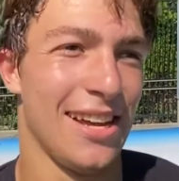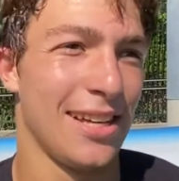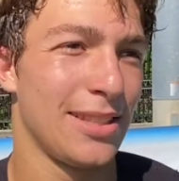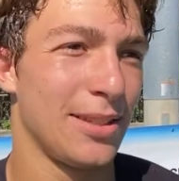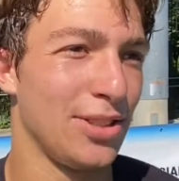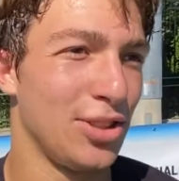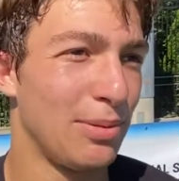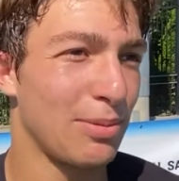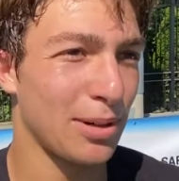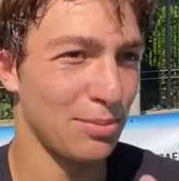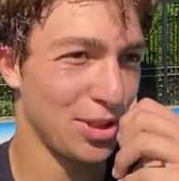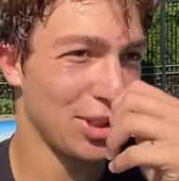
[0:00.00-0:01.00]
It's a dream
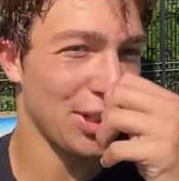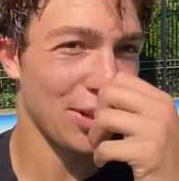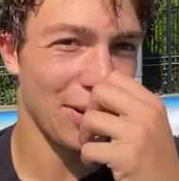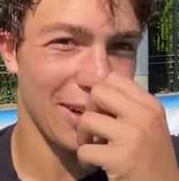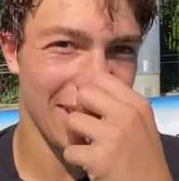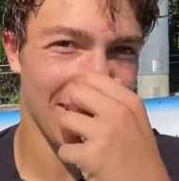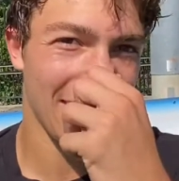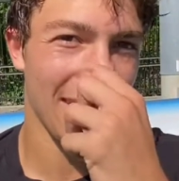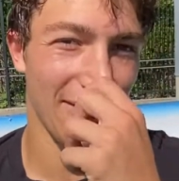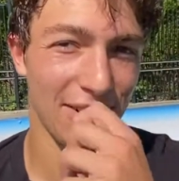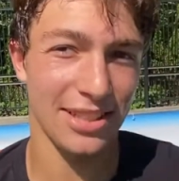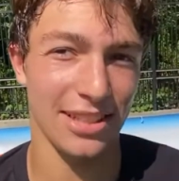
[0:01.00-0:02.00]
come true.
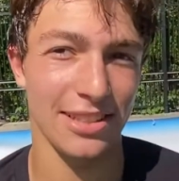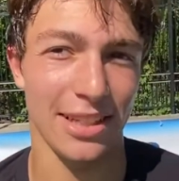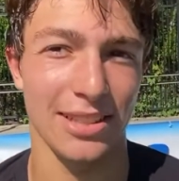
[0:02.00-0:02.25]
Ever since